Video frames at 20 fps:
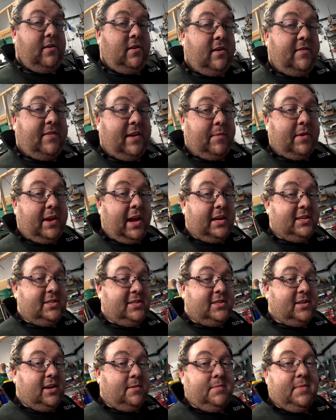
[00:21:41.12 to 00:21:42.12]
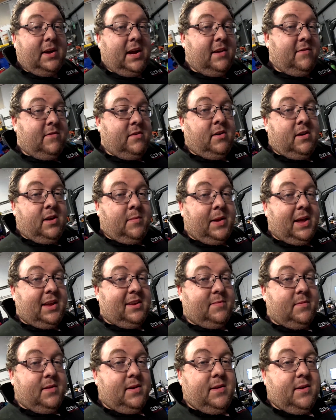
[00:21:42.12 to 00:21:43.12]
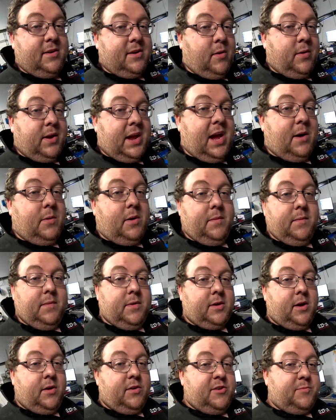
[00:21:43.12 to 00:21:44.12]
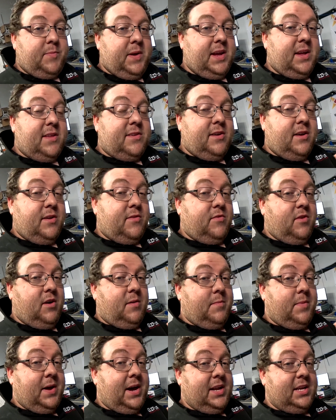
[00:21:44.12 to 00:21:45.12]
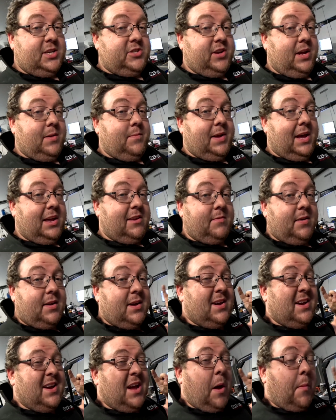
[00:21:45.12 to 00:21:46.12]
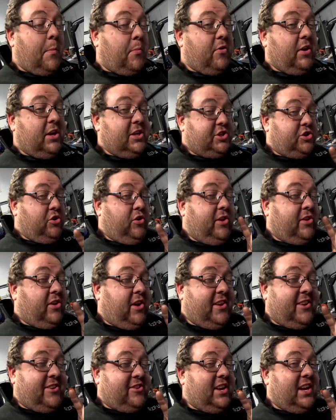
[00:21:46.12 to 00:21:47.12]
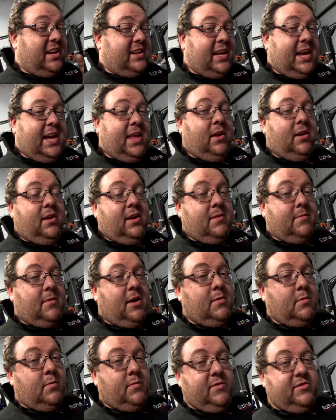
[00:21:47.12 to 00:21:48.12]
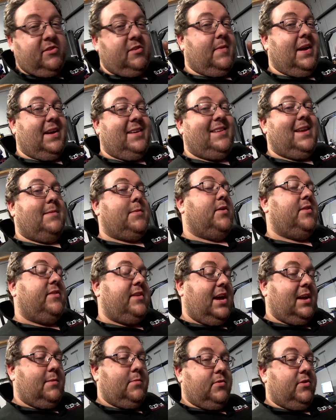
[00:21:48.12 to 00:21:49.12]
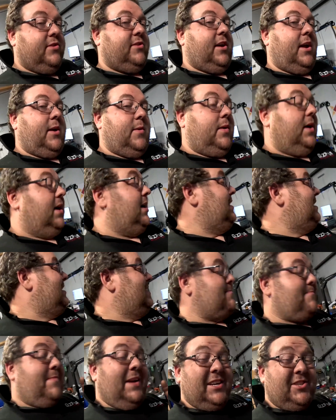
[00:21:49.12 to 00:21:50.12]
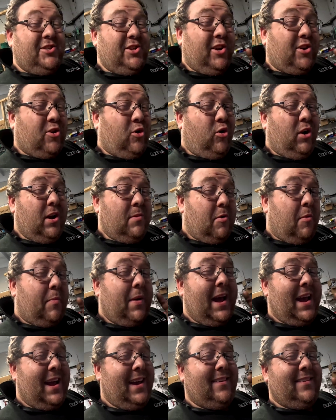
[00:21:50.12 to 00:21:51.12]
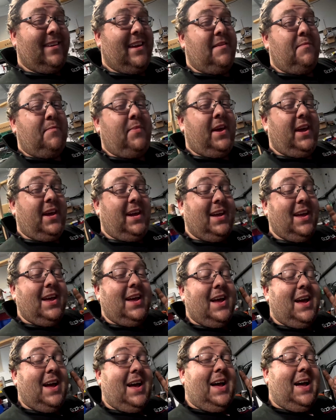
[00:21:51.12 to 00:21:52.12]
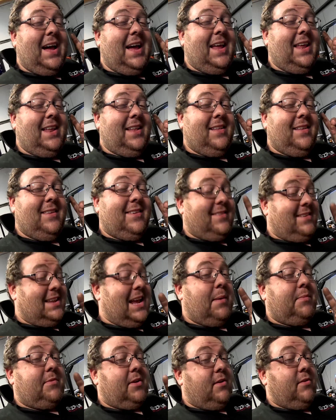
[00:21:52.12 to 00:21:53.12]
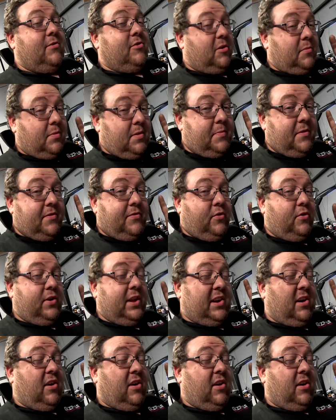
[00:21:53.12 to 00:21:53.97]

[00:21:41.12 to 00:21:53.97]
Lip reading: you're a fabrication shop and you've not got a plasma, go get one. Go speak to Rob at Extreme Plasma. I'm pretty sure he's got a sick deal on at the moment with some ex-demo tables, so make sure you call him up ASAP and snap those up before they're